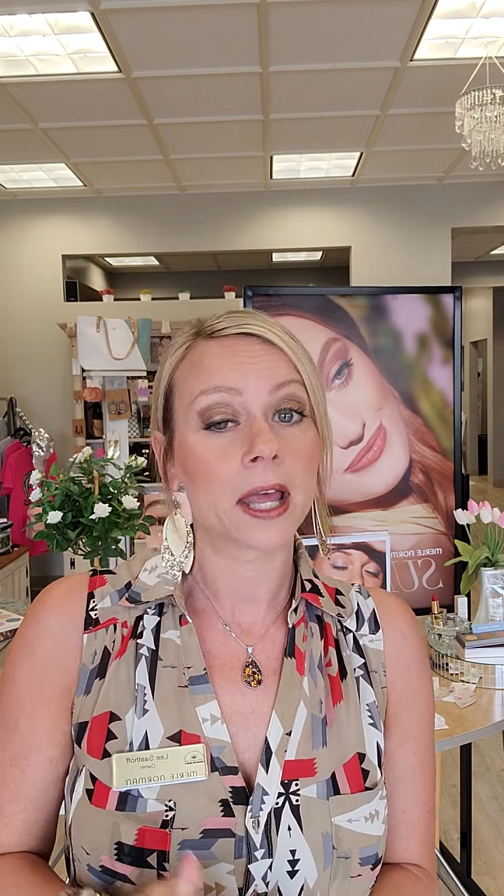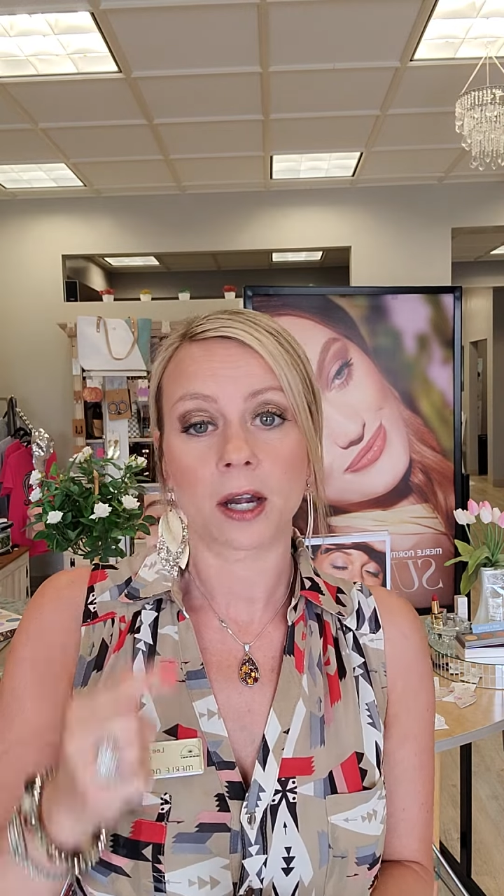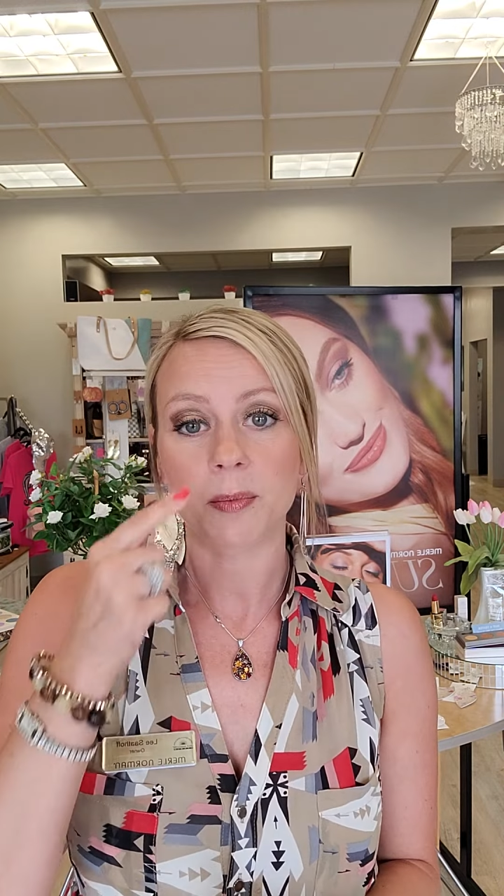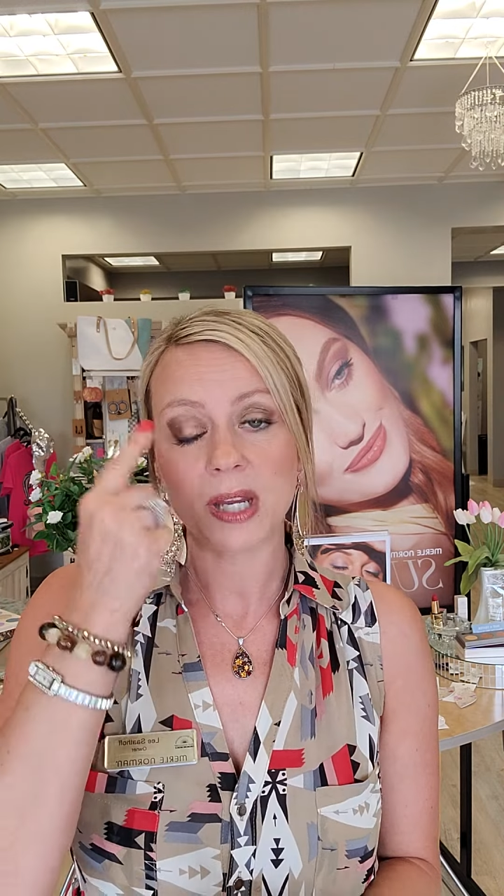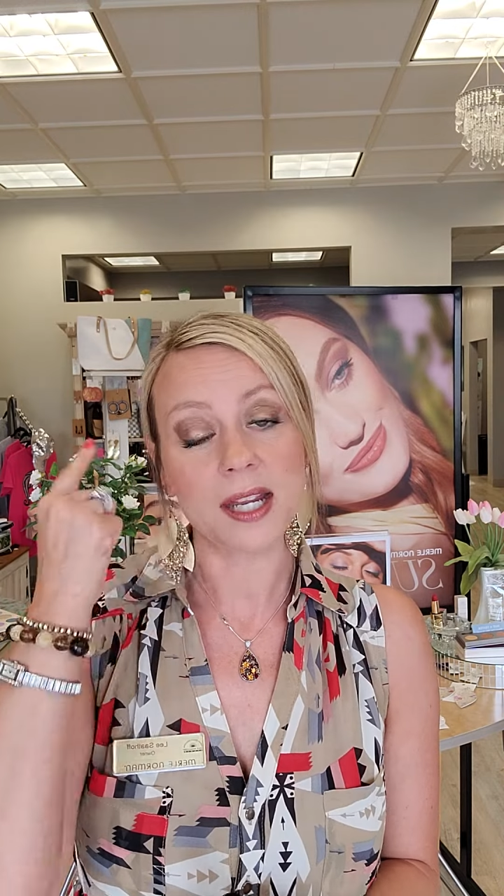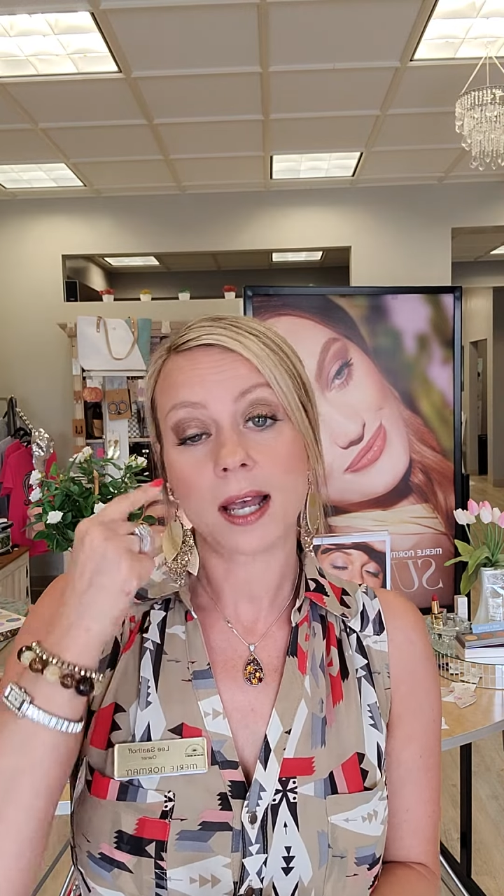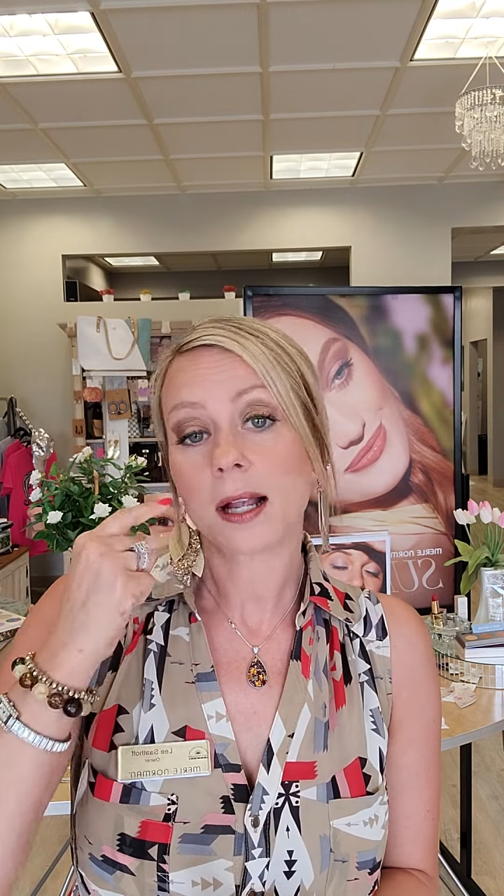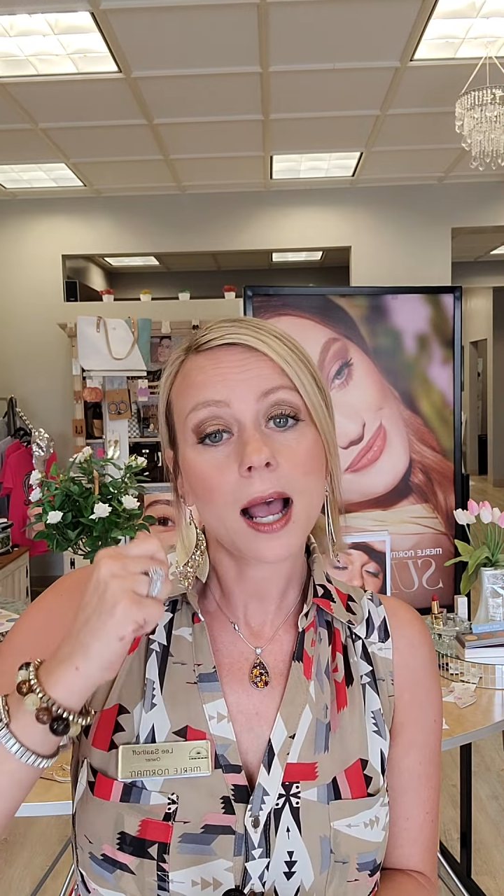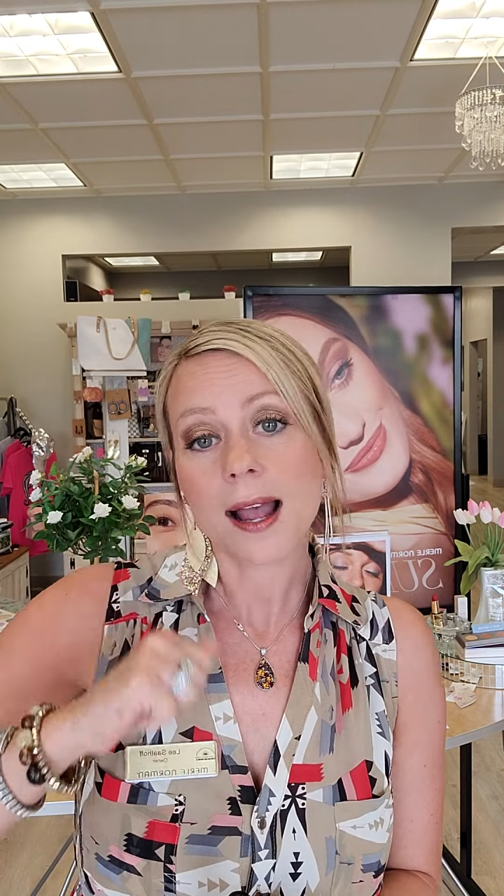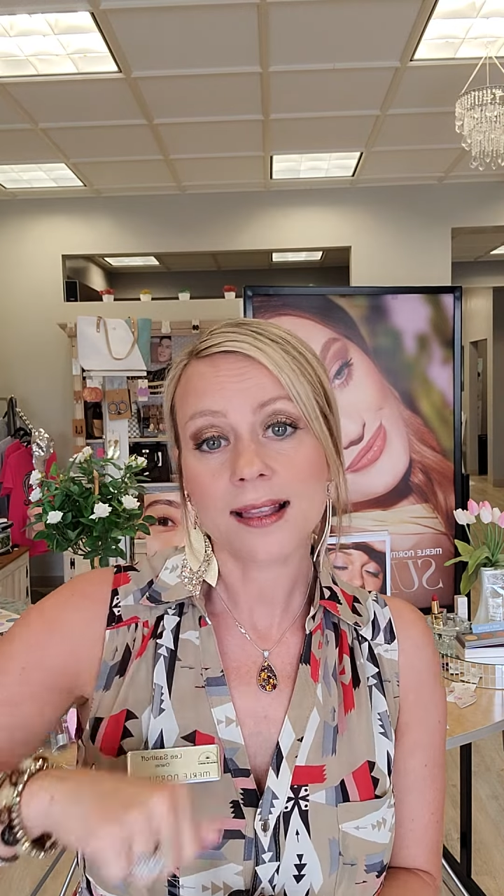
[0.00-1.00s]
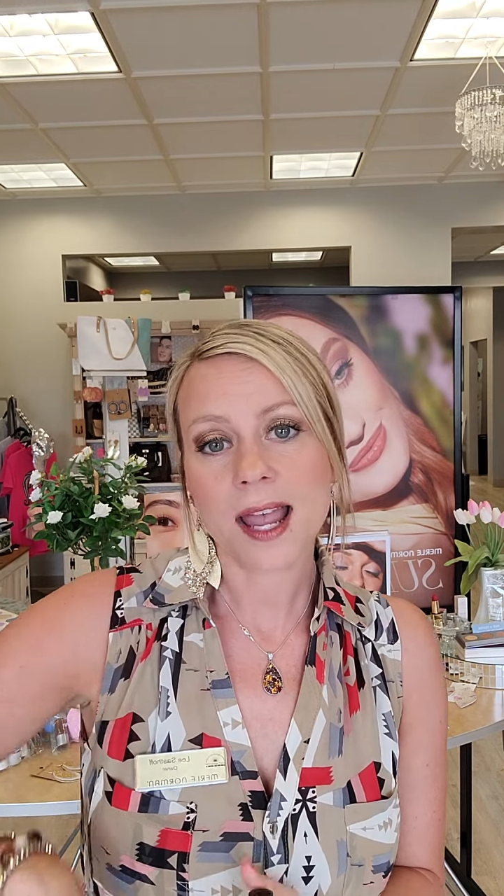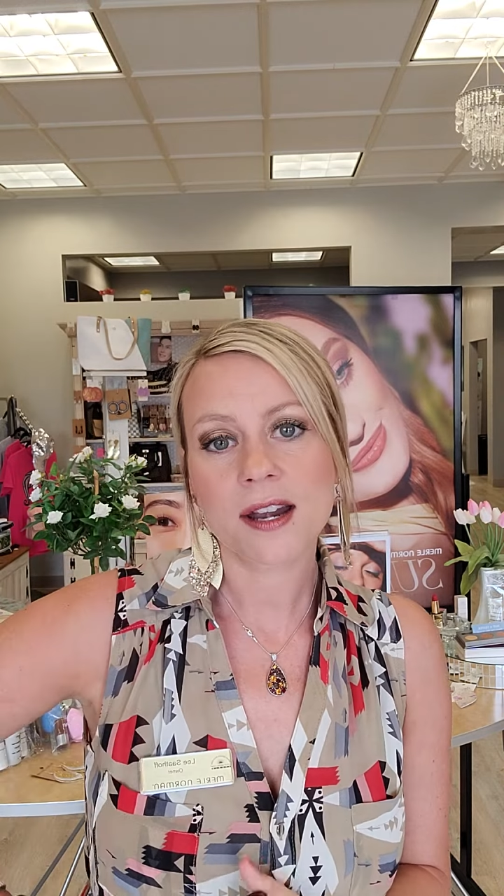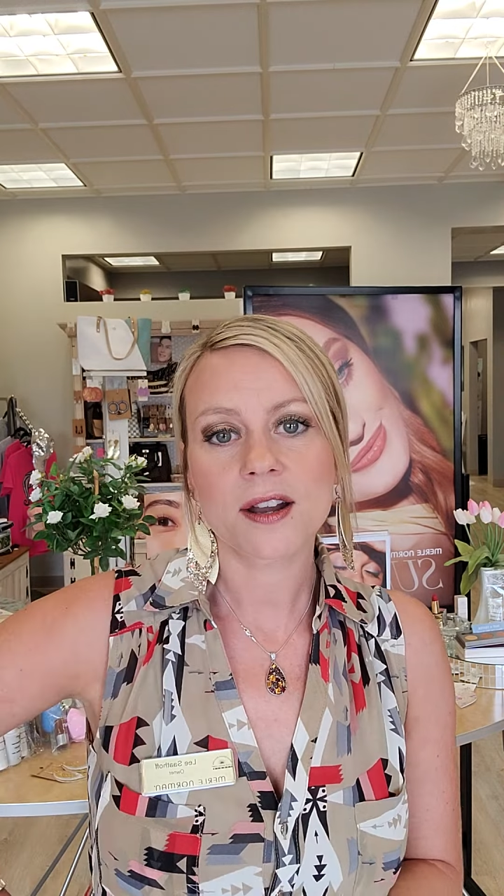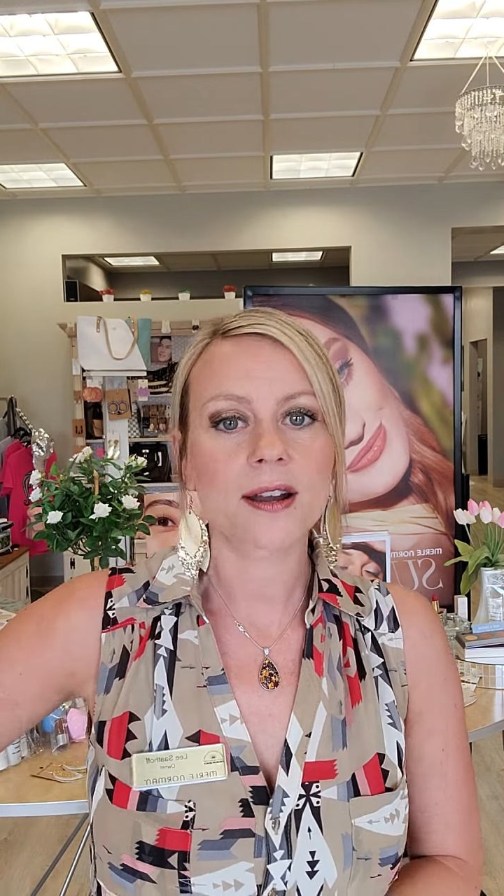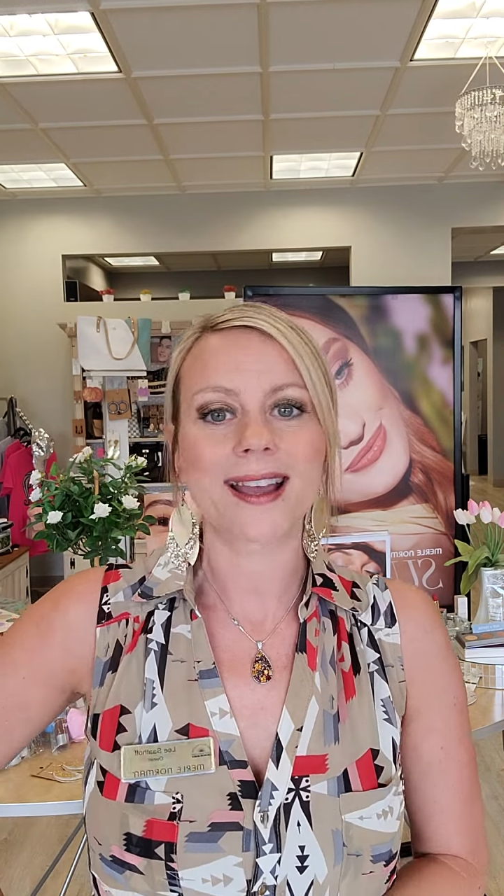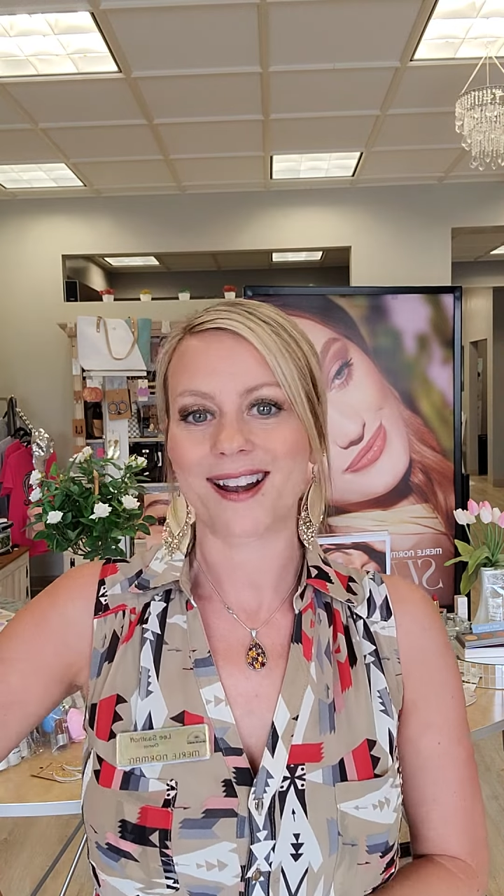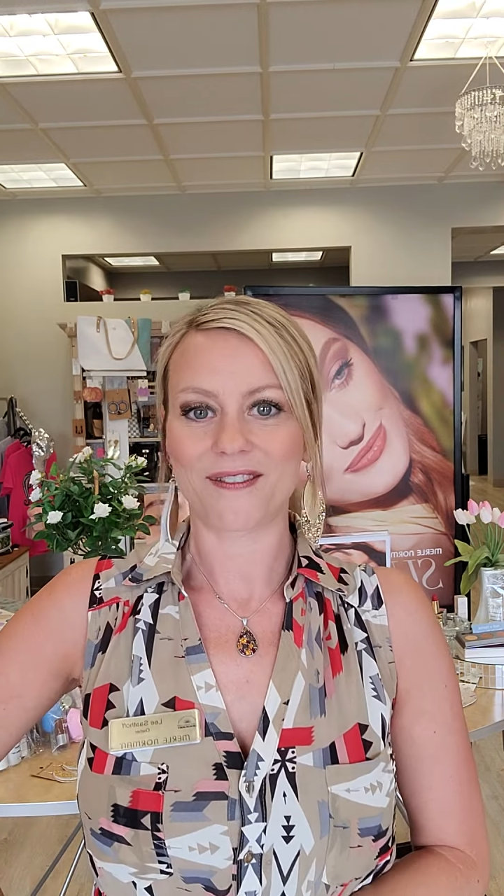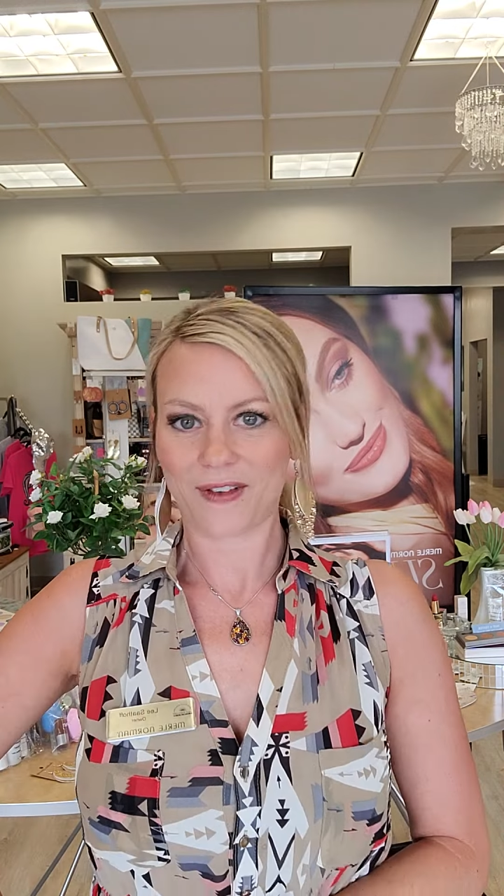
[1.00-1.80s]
and our Peacock eyeliner and our